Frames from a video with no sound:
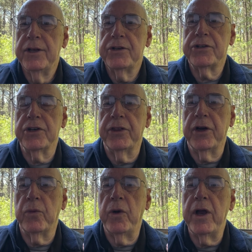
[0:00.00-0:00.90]
so
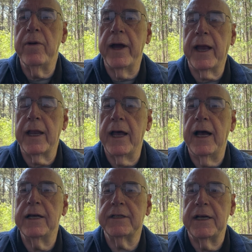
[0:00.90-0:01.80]
that we
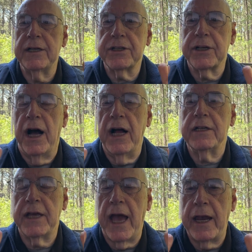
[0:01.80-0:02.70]
recognize it's
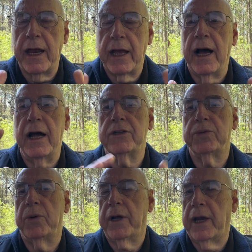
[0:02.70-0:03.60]
God's hand and God's
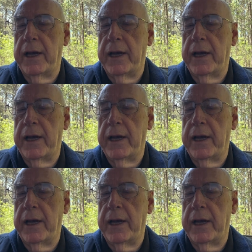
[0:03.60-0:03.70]
work and